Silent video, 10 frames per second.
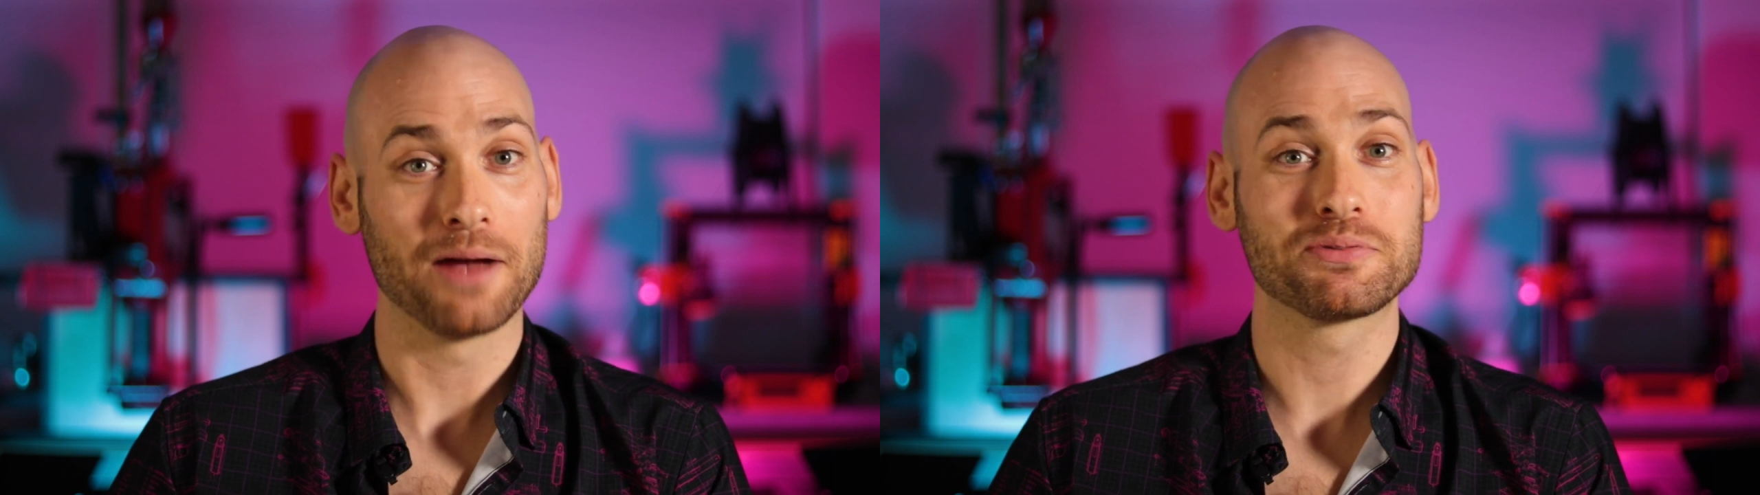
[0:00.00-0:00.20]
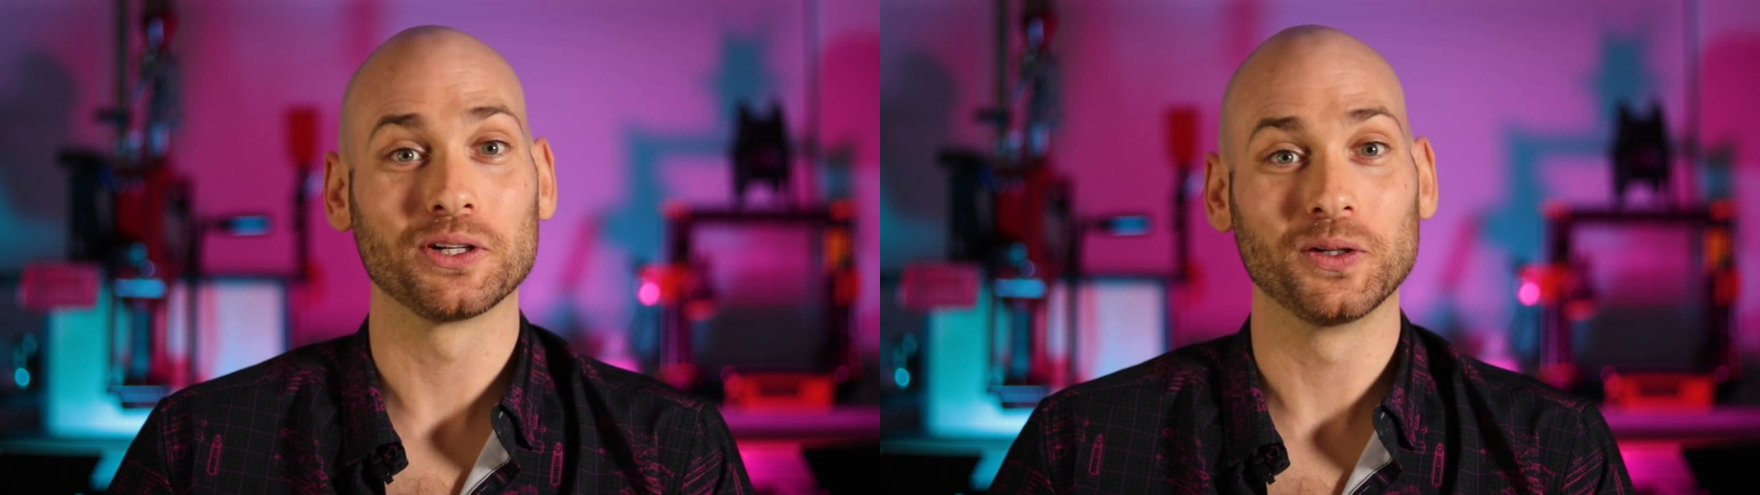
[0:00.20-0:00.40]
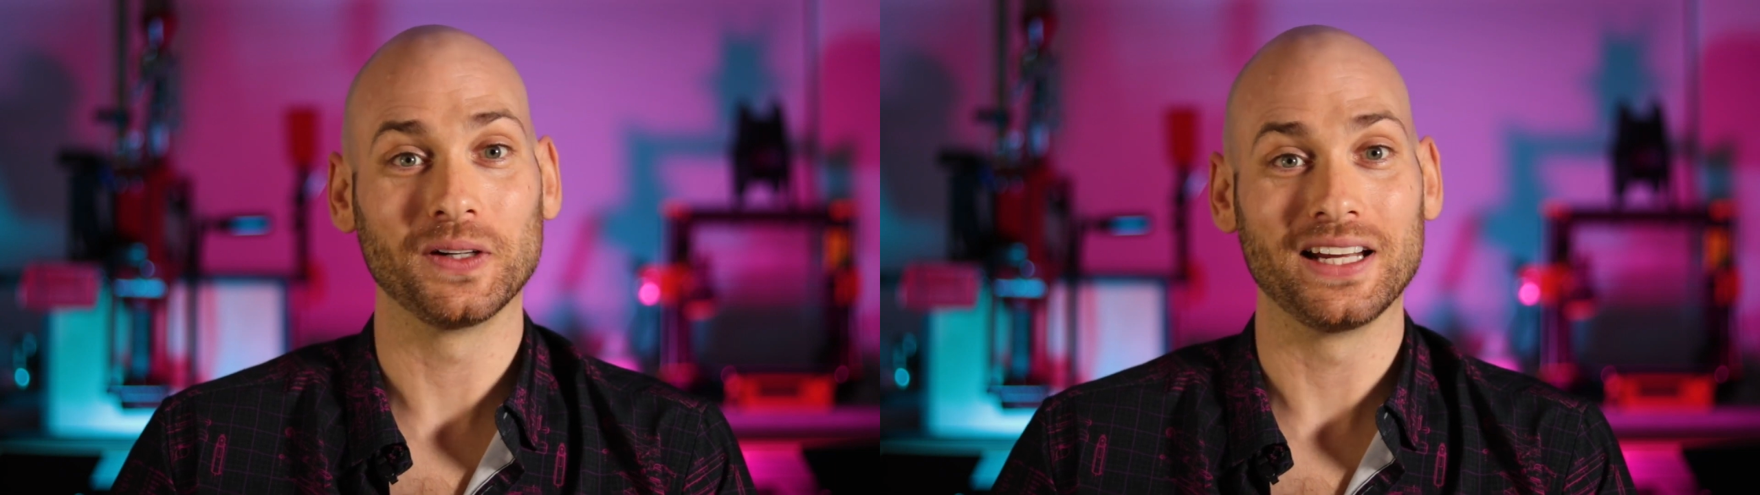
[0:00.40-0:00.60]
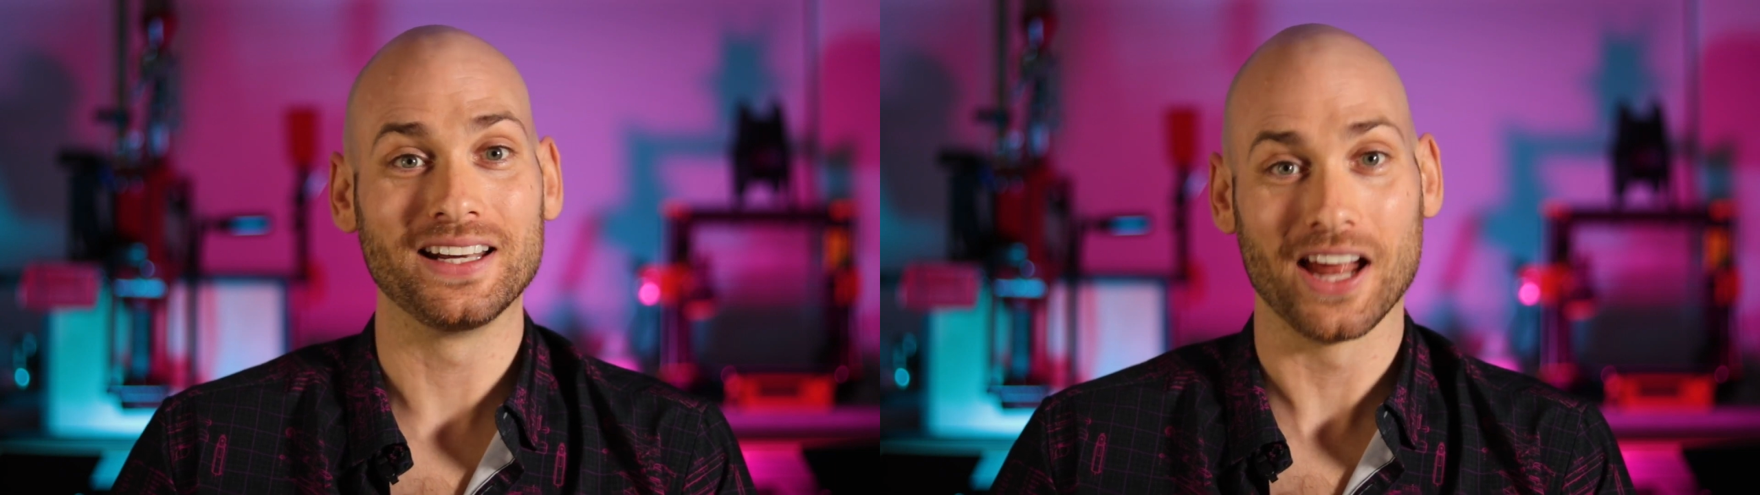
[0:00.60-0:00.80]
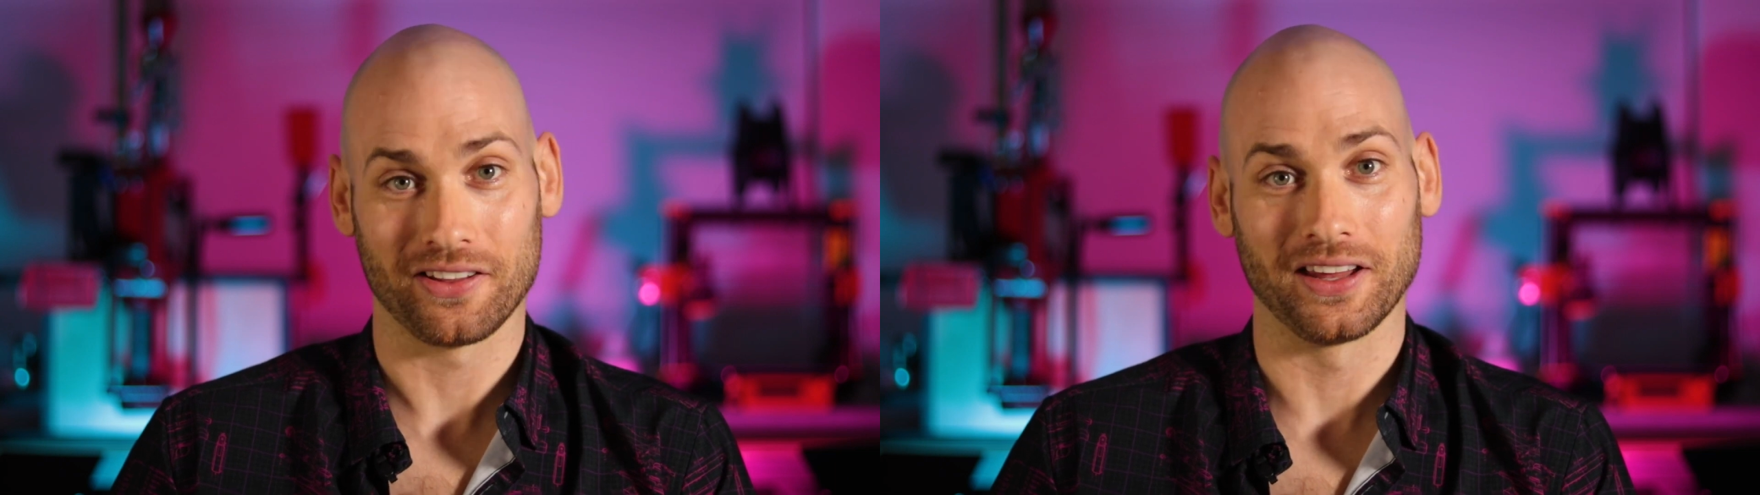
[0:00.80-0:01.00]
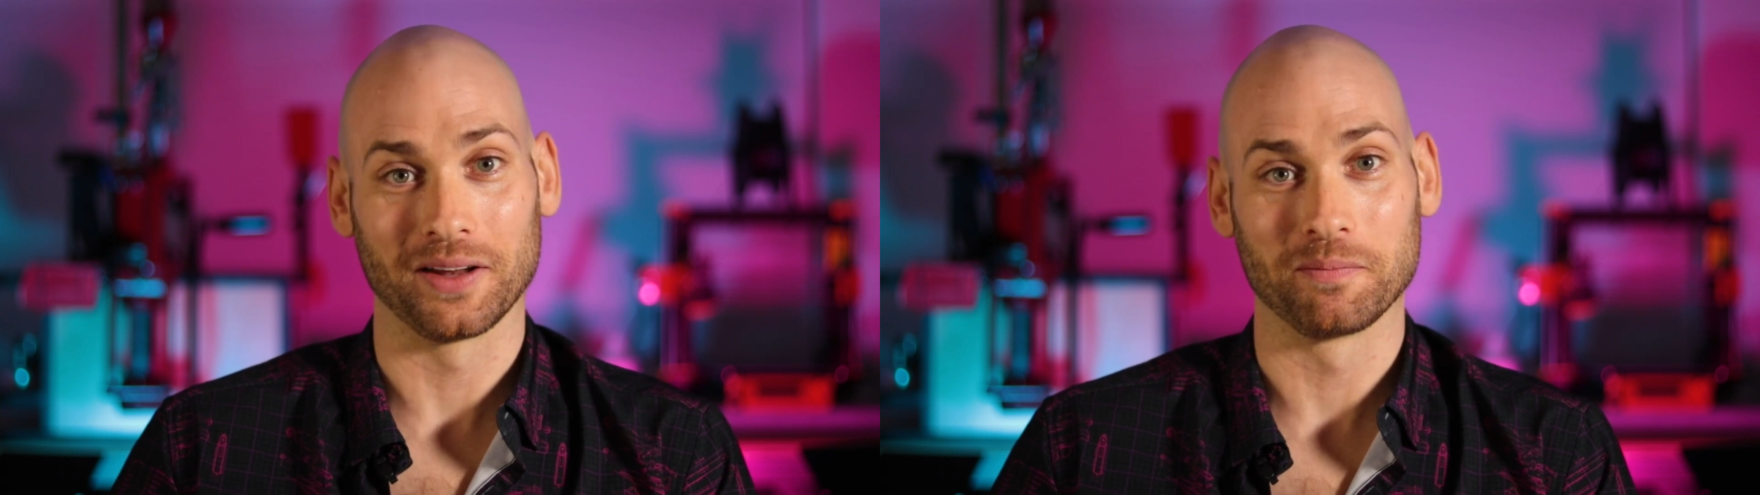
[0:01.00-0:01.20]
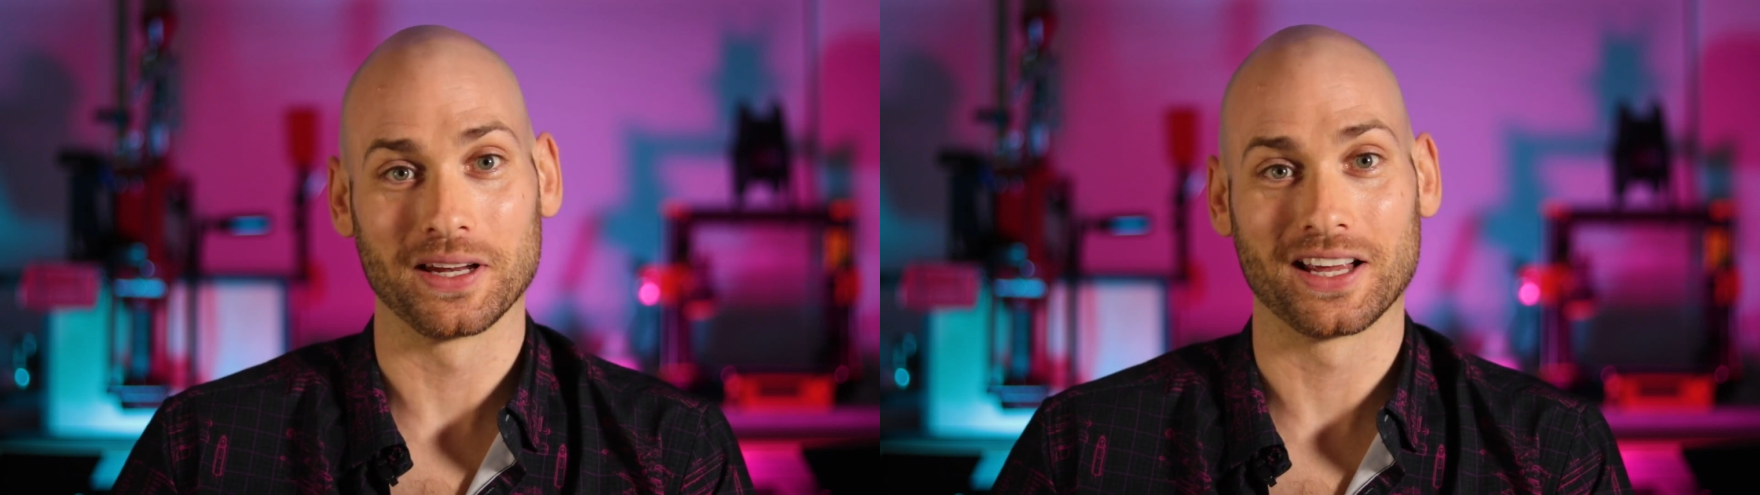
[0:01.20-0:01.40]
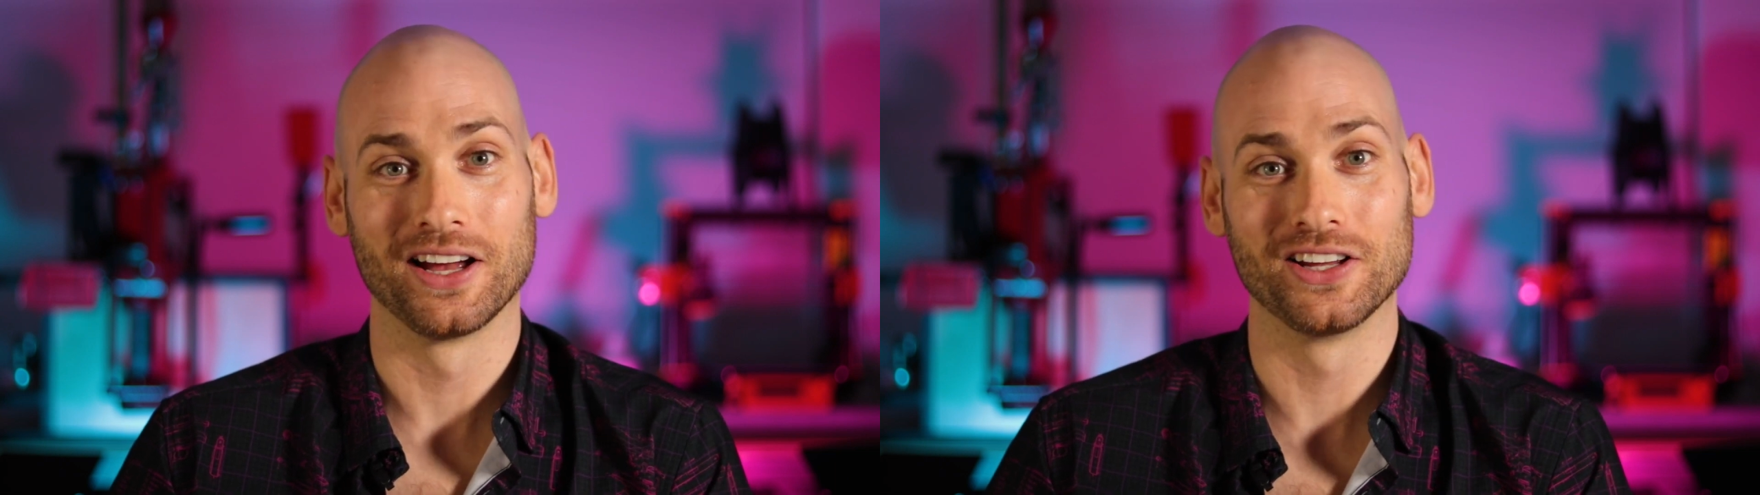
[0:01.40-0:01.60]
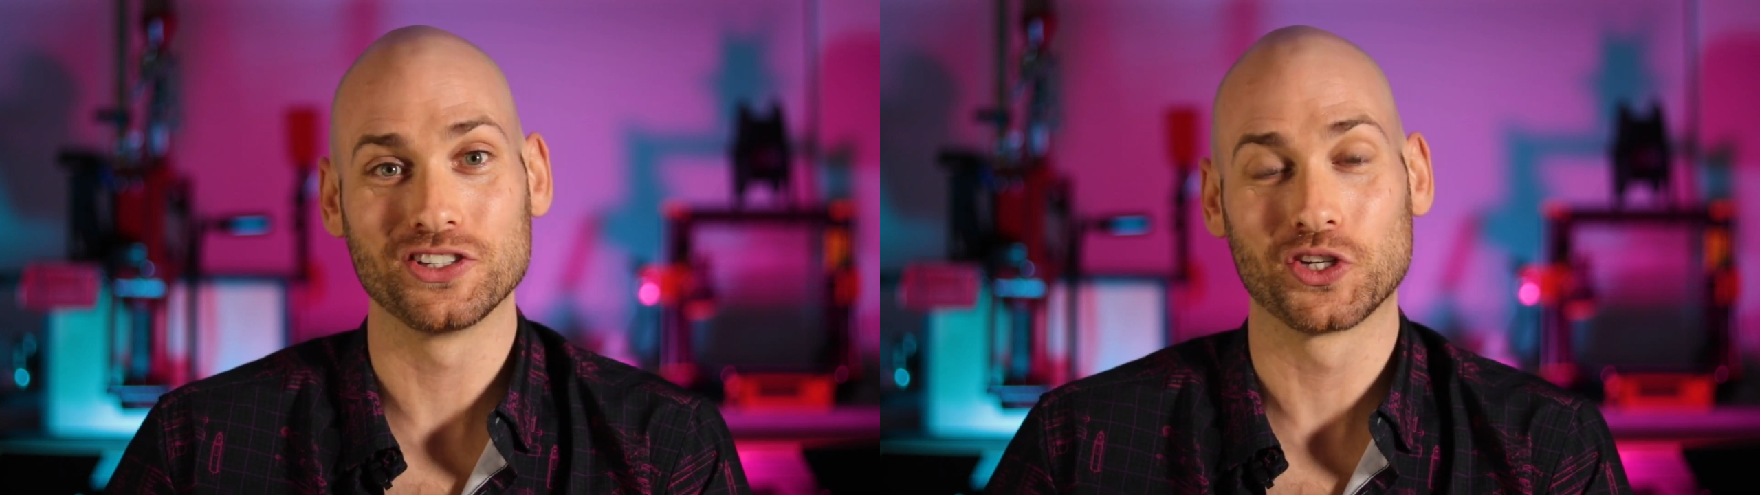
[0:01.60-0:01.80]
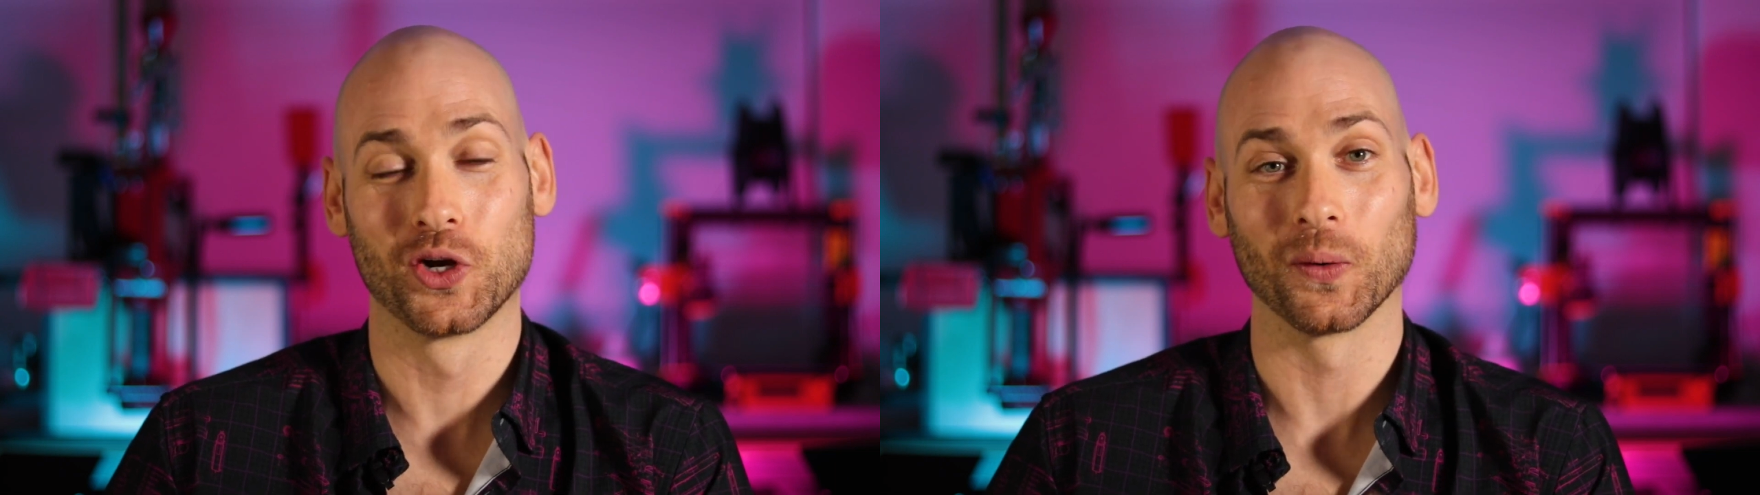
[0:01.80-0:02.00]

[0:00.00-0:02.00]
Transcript: absolutely nothing because